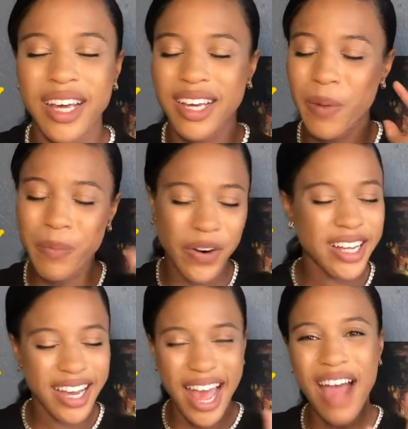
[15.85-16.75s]
Good
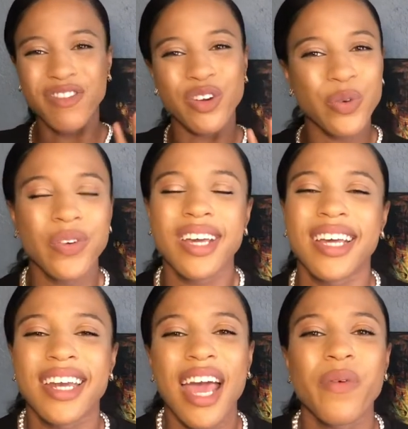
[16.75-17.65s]
morning, good afternoon, and
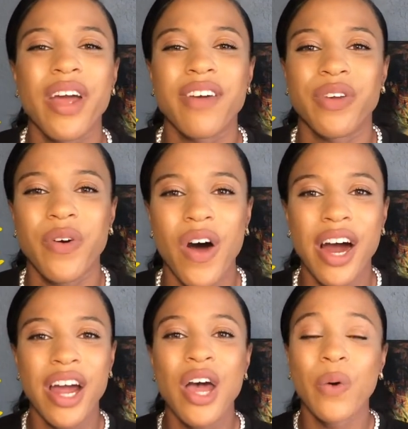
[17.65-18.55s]
good night wherever you
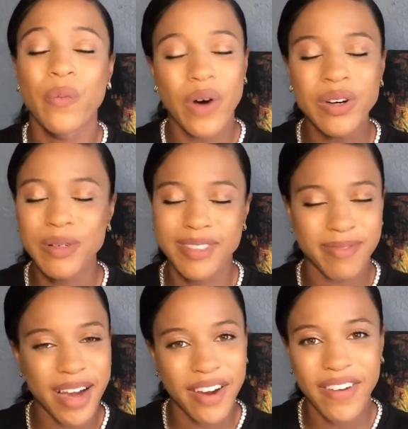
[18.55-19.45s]
are. Welcome to
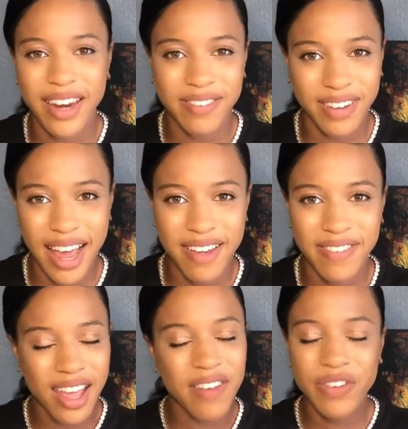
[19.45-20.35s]
my creative
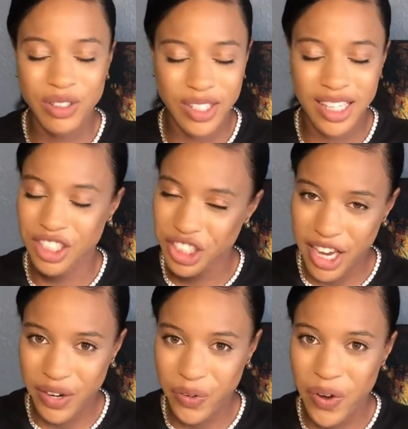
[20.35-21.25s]
life. If you're new to this
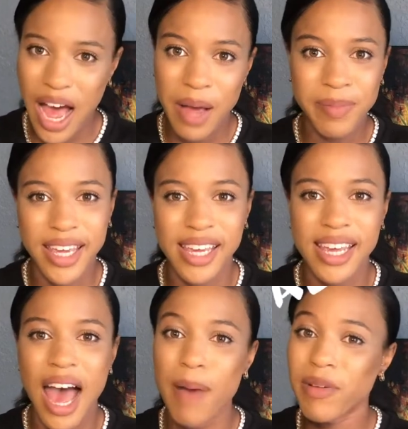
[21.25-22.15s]
channel, I'm
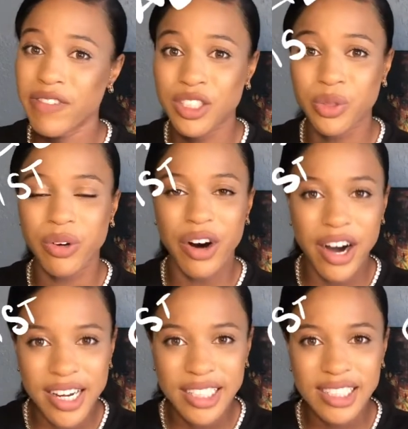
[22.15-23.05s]
Key. I'm a visual
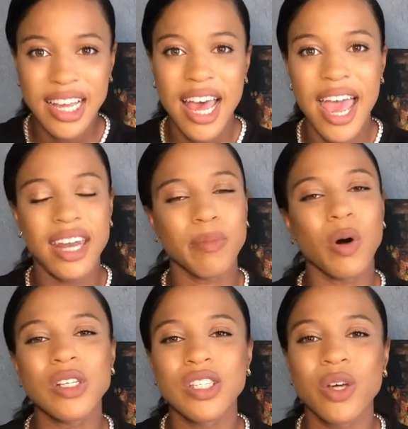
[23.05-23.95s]
artist, and I'm
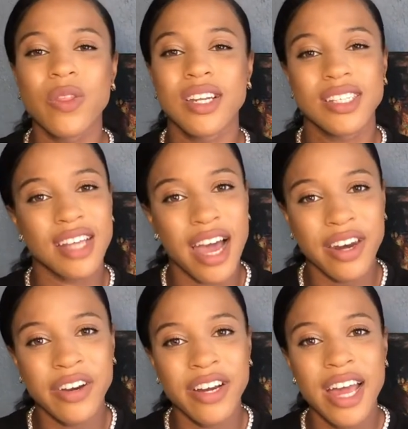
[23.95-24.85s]
also the
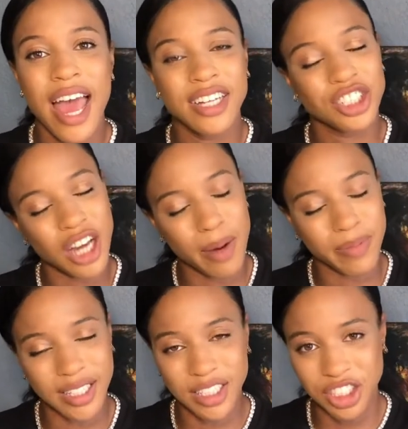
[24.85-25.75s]
designer at
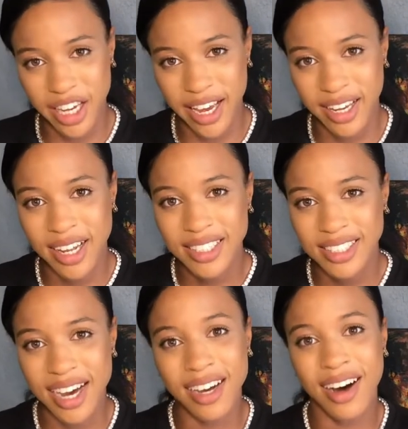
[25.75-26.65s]

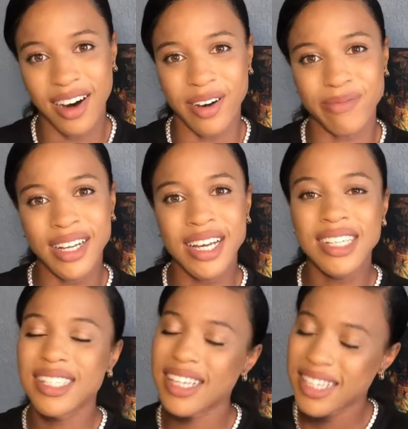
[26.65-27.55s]
shopleajan.com.
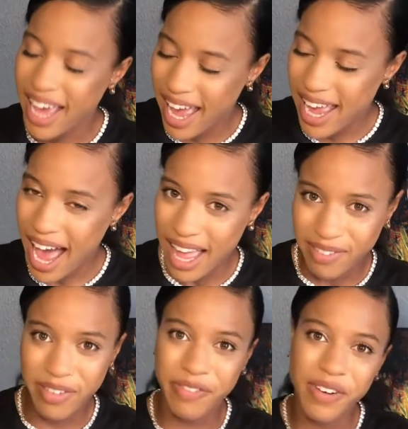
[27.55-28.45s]
Today, I
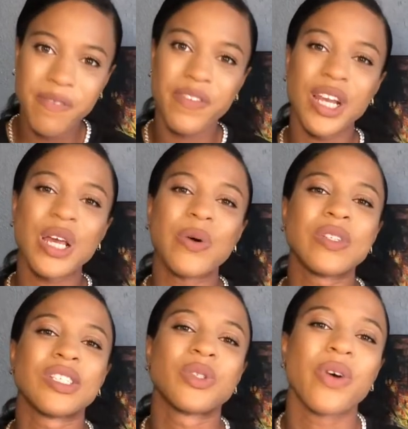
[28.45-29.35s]
have a fun video
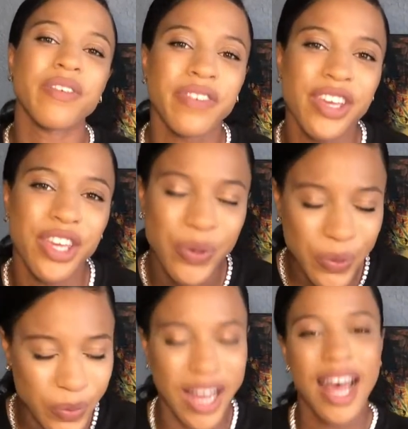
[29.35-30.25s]
in store for
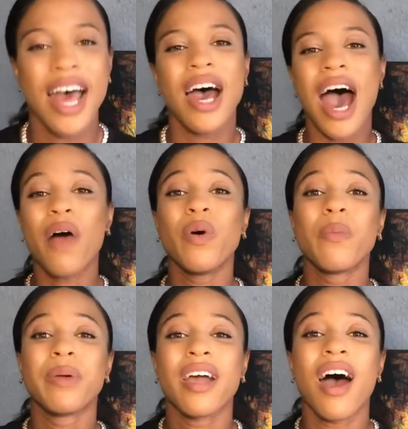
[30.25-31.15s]
you. I will be